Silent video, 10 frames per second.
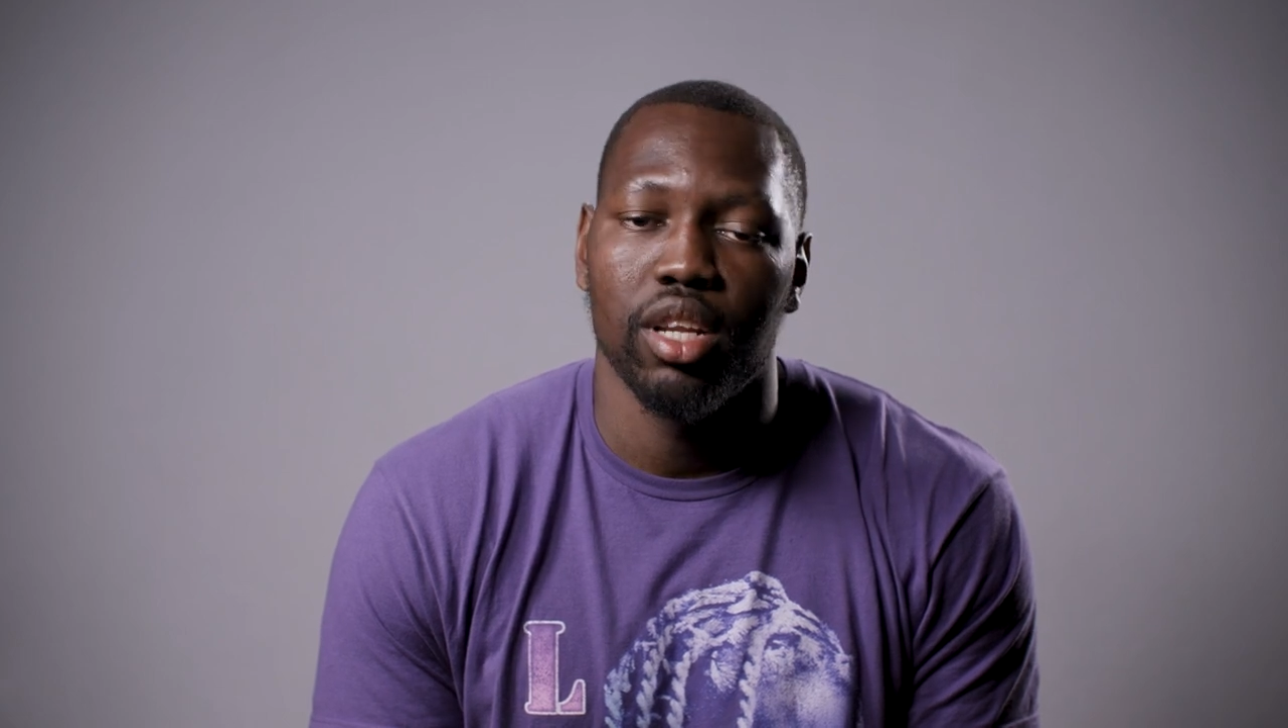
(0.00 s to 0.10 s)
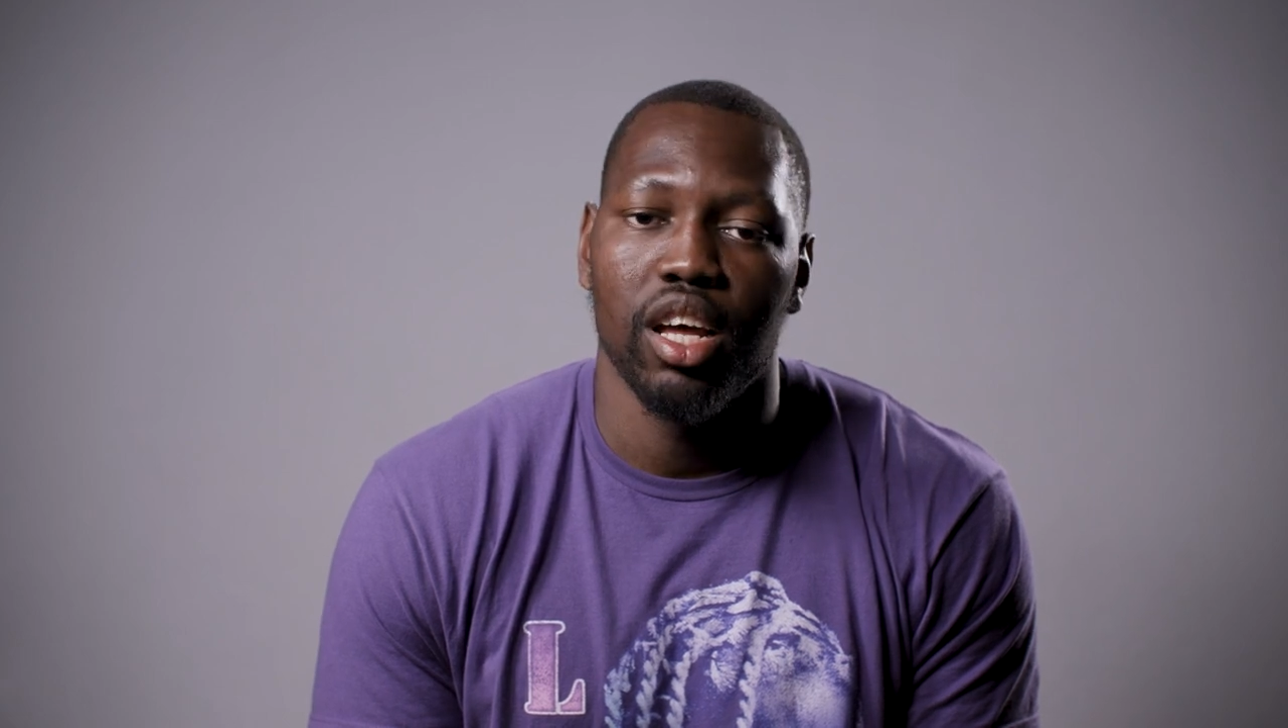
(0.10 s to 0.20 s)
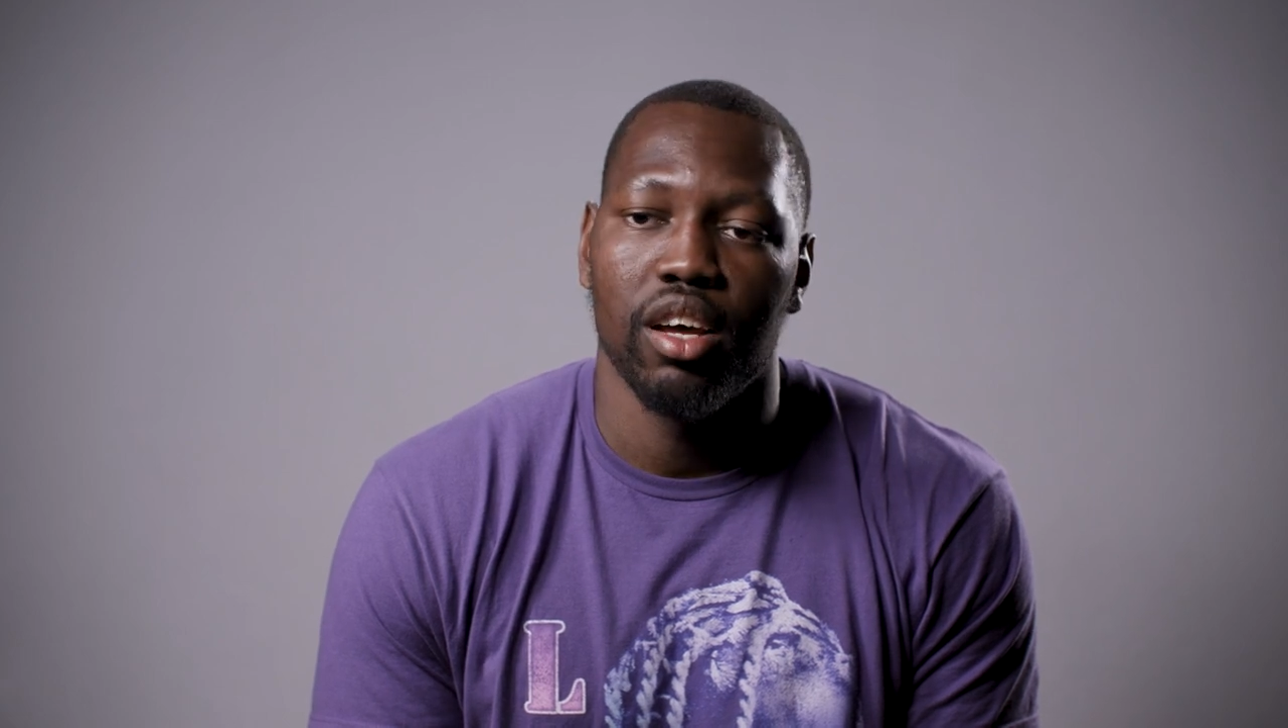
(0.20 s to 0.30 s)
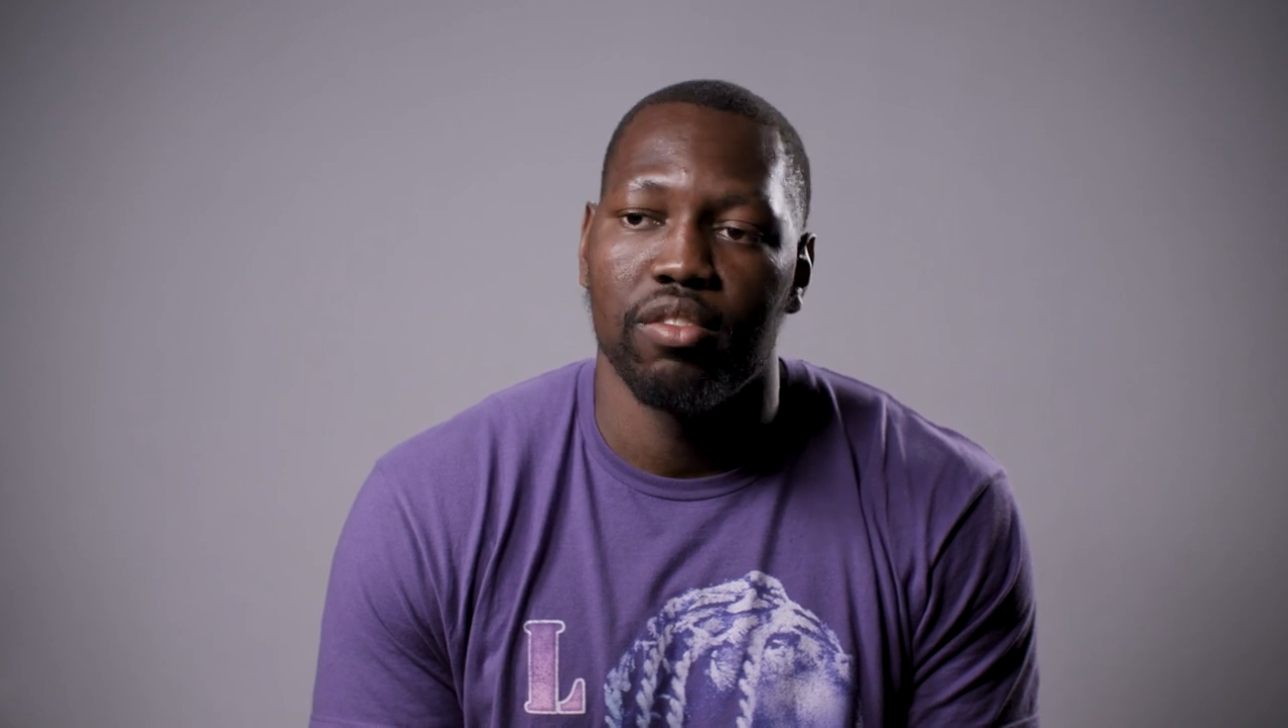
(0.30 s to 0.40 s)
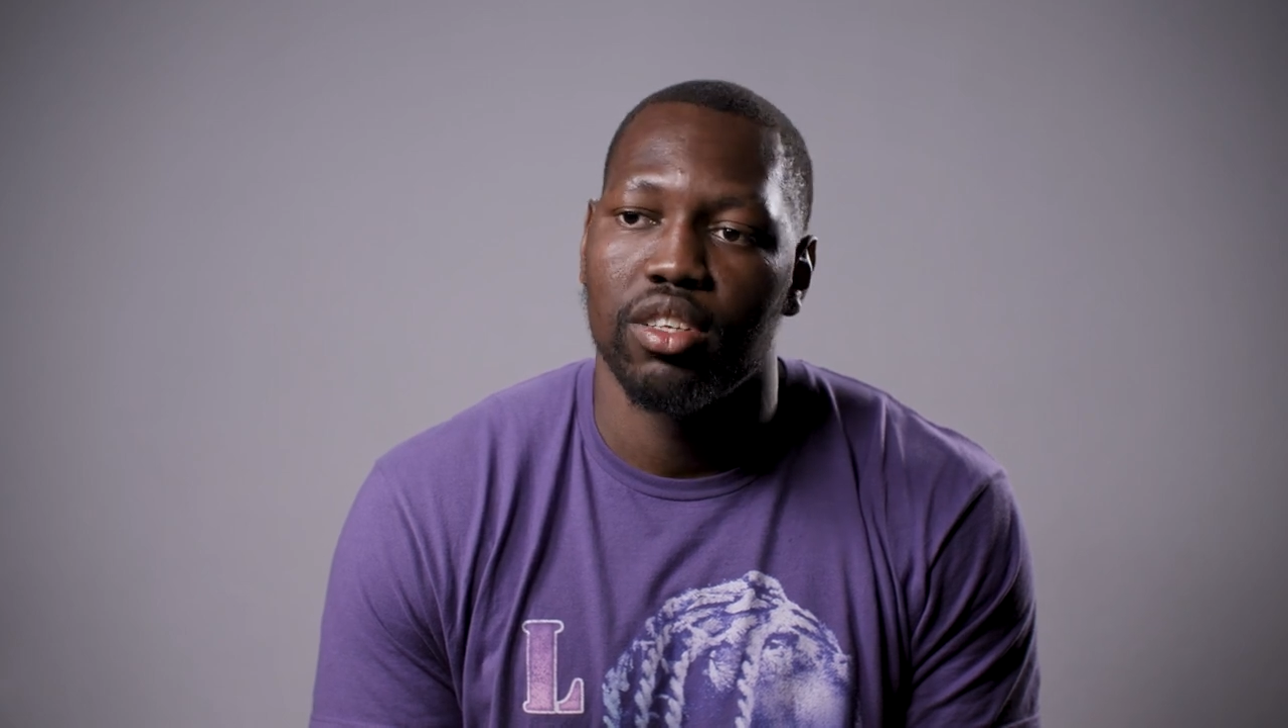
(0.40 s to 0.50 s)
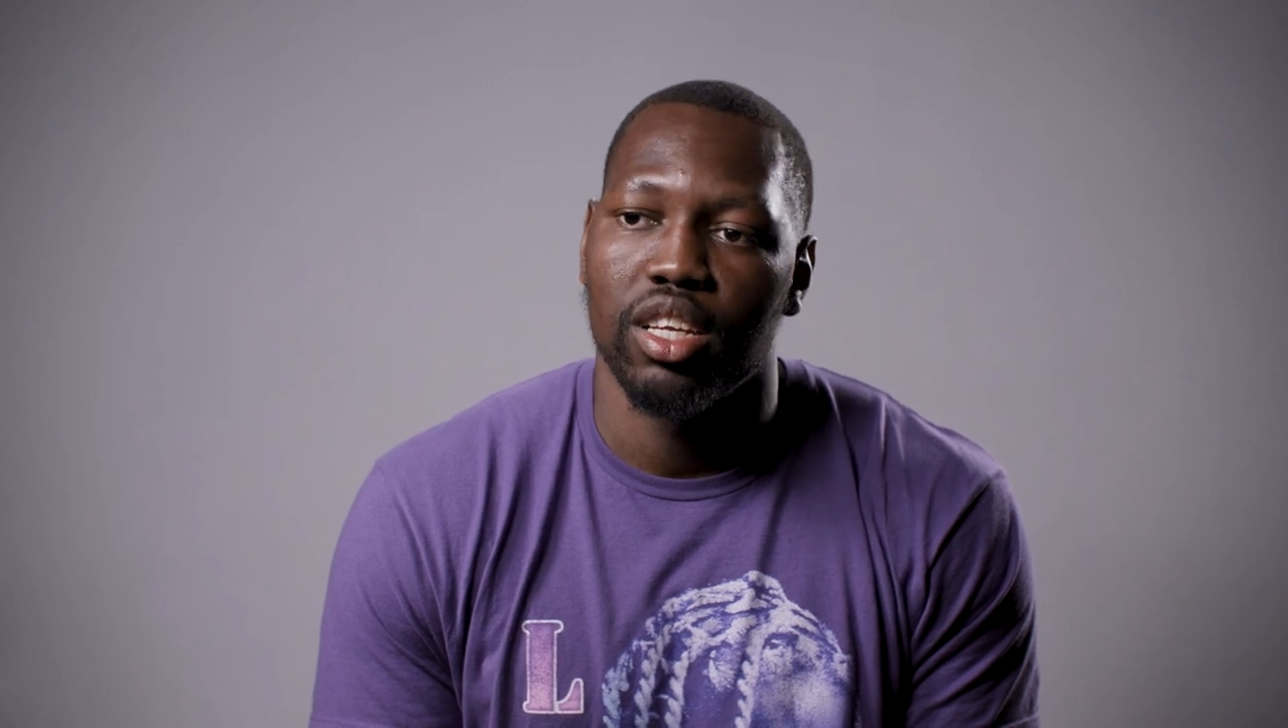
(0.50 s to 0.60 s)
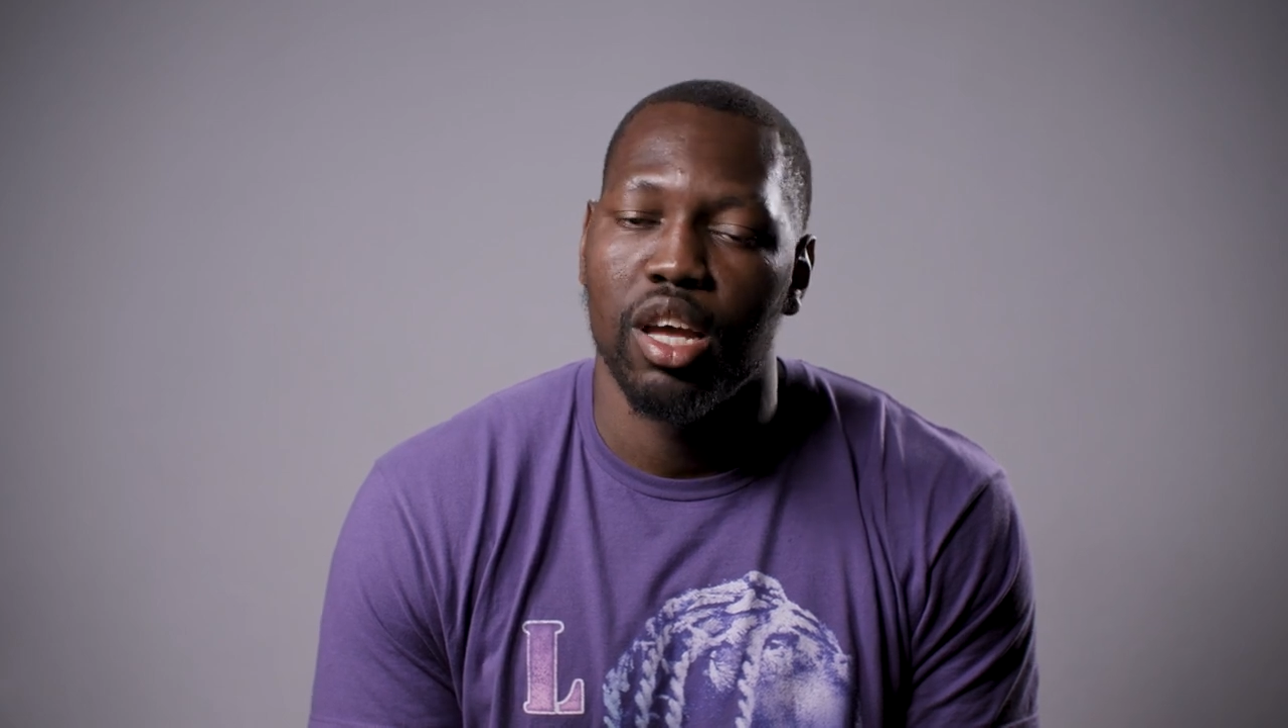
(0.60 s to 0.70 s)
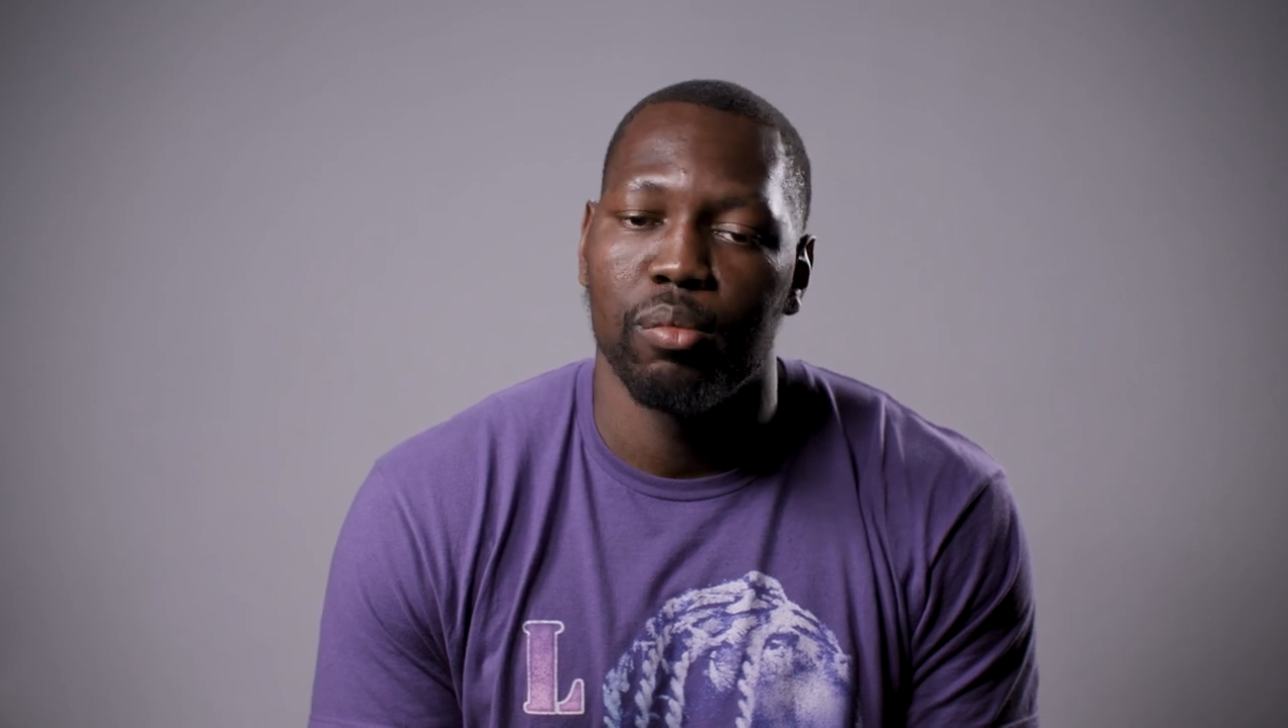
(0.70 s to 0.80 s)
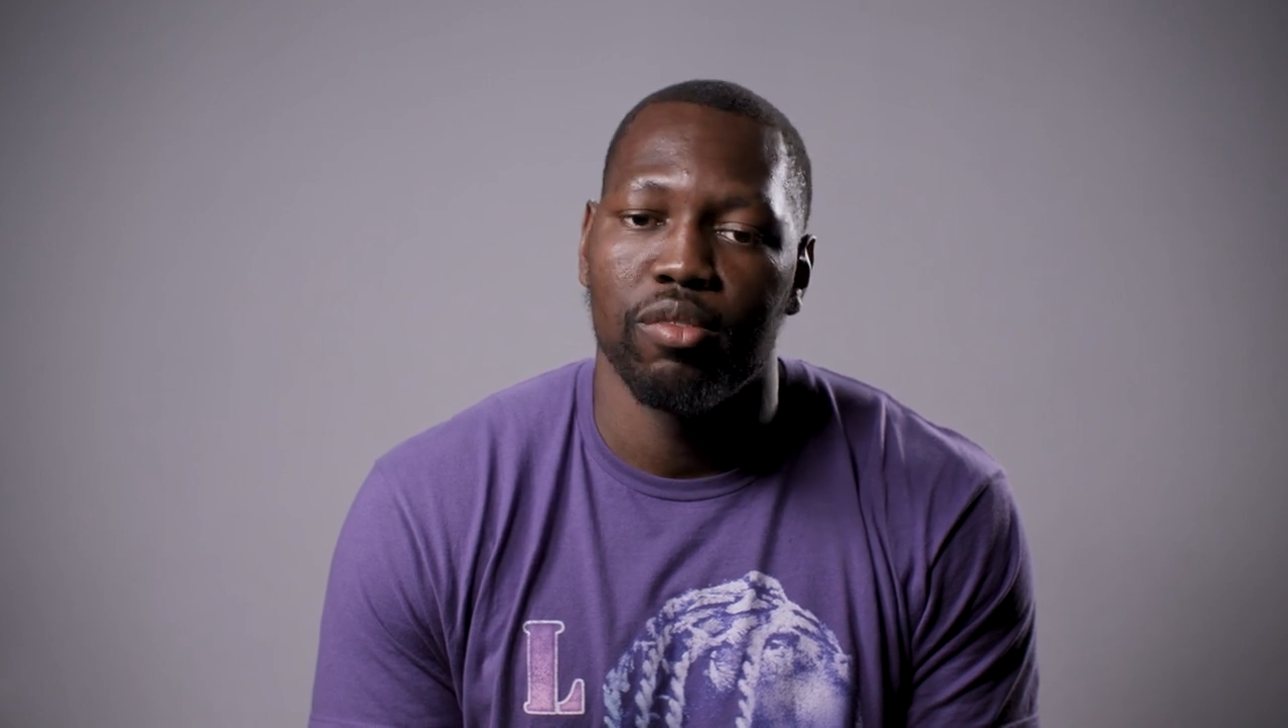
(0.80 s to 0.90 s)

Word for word: love for the game